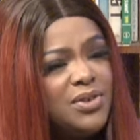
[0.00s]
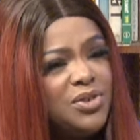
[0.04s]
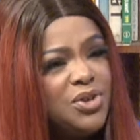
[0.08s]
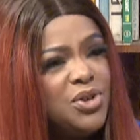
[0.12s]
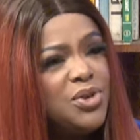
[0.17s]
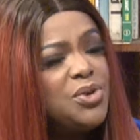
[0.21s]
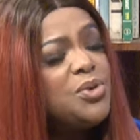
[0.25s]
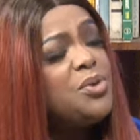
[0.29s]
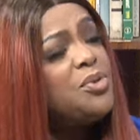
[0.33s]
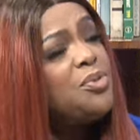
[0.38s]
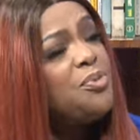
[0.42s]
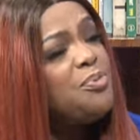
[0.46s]
do
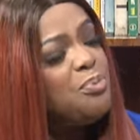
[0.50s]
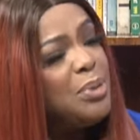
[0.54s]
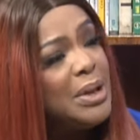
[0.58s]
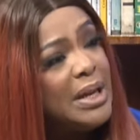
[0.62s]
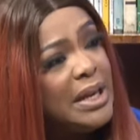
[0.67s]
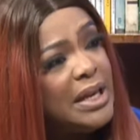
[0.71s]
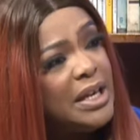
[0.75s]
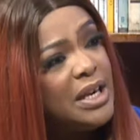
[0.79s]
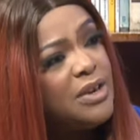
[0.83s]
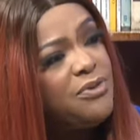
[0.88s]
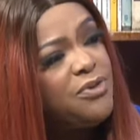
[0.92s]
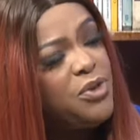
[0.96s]
you
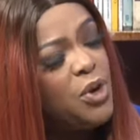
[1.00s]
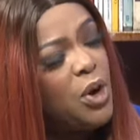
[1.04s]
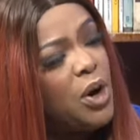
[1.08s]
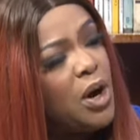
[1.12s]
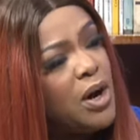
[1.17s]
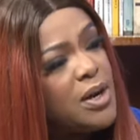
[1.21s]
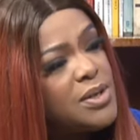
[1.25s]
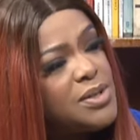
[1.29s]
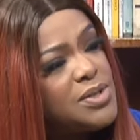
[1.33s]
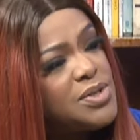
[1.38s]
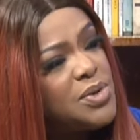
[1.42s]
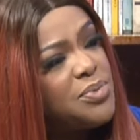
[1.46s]
believe your
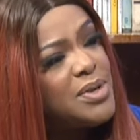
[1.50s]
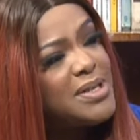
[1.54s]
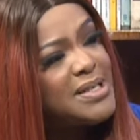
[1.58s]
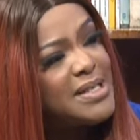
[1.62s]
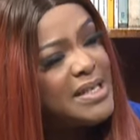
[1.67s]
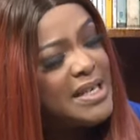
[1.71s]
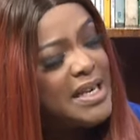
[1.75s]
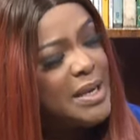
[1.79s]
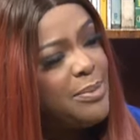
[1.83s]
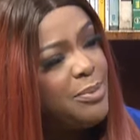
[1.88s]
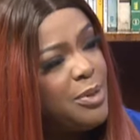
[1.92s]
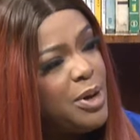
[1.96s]
customers
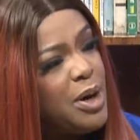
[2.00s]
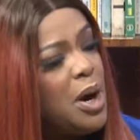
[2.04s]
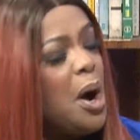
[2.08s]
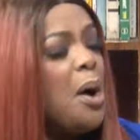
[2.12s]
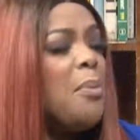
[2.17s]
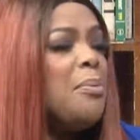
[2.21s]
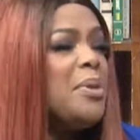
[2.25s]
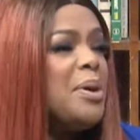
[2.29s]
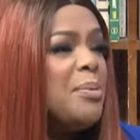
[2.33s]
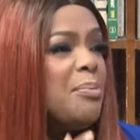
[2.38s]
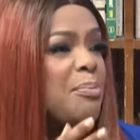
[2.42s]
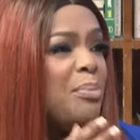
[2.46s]
keep
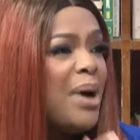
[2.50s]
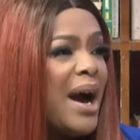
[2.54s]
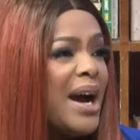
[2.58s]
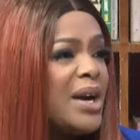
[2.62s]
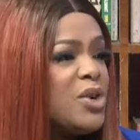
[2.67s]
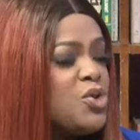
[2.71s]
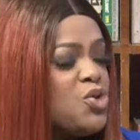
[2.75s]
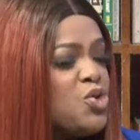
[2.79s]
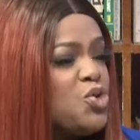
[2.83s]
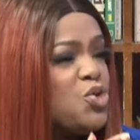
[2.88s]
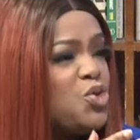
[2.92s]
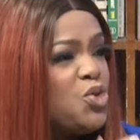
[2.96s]
coming
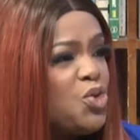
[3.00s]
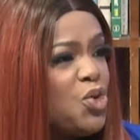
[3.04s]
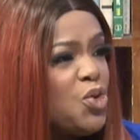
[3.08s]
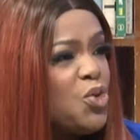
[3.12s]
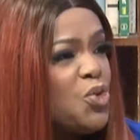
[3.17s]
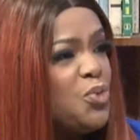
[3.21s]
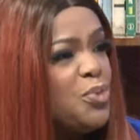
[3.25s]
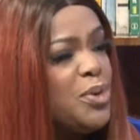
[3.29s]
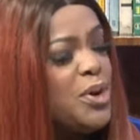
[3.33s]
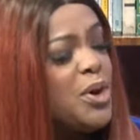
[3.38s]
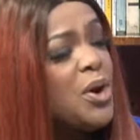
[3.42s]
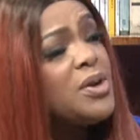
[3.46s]
back to you?
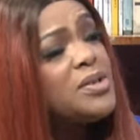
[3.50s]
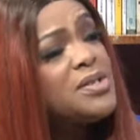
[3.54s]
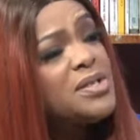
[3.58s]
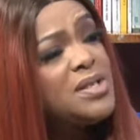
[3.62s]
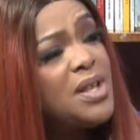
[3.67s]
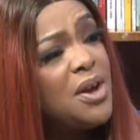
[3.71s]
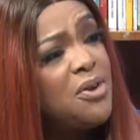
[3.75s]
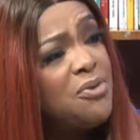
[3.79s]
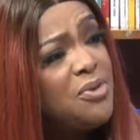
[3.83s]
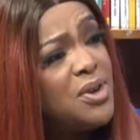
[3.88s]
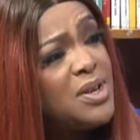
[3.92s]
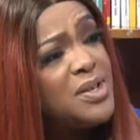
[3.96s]
Because
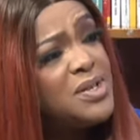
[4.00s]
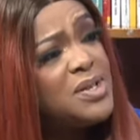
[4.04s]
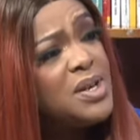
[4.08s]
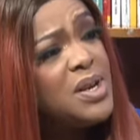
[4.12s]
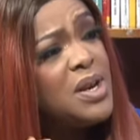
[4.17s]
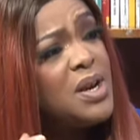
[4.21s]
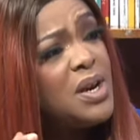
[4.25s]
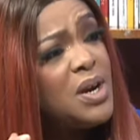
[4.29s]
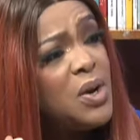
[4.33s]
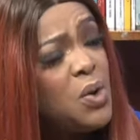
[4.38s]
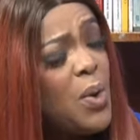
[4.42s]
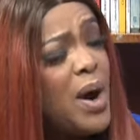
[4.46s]
there is
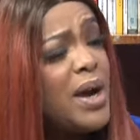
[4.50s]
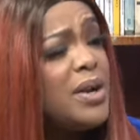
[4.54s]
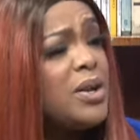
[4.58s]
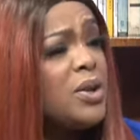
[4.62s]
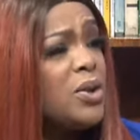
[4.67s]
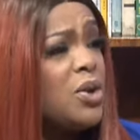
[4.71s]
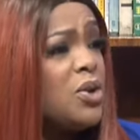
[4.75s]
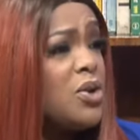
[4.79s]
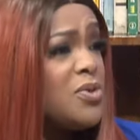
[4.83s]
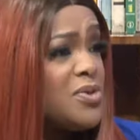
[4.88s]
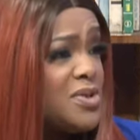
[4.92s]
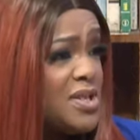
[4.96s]
quite a lot of